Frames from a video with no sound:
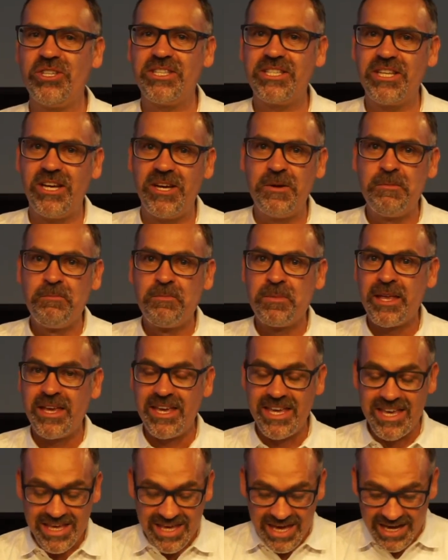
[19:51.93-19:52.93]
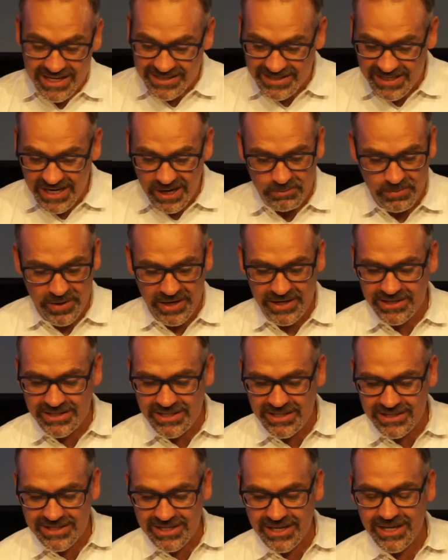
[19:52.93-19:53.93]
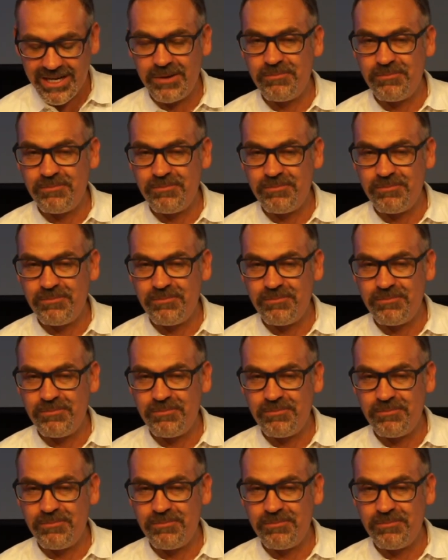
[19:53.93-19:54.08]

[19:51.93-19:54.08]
So he gets up and he says,